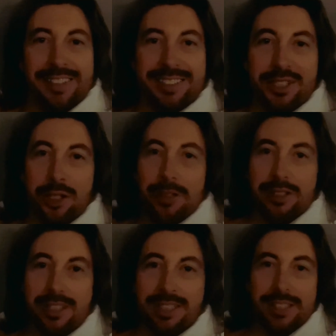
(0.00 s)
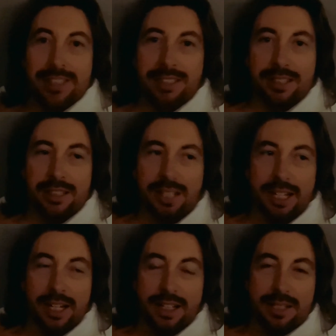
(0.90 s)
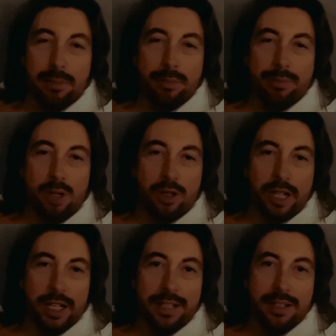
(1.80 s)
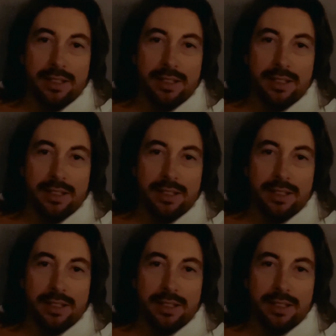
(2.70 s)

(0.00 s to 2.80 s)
So I slept okay.